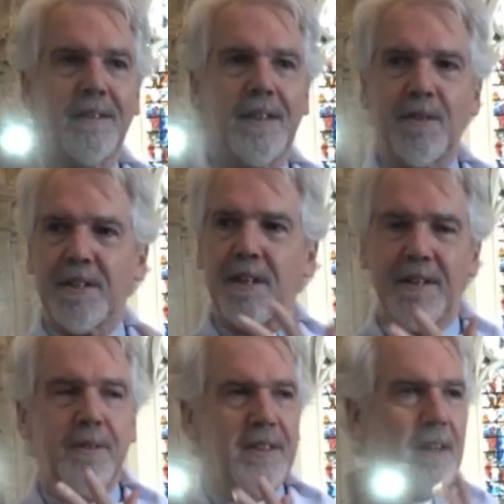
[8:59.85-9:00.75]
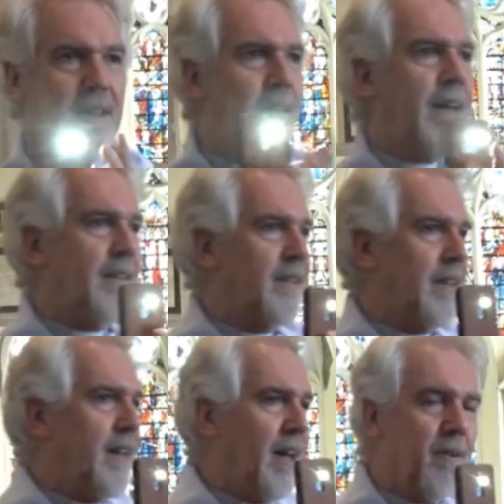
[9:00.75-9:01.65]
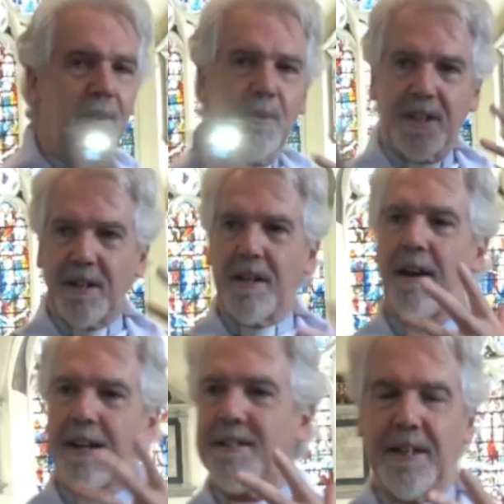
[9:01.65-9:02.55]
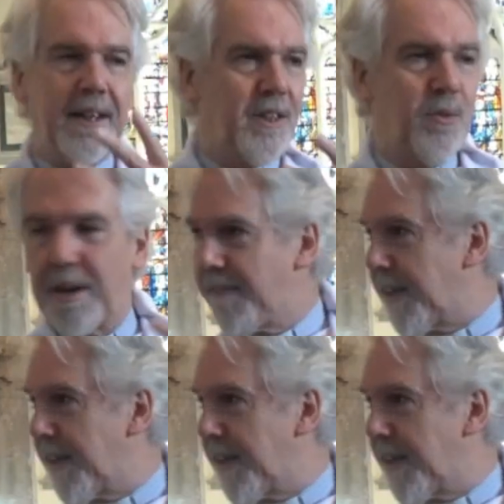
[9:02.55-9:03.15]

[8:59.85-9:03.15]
There is a light in here, and there is a light in each one of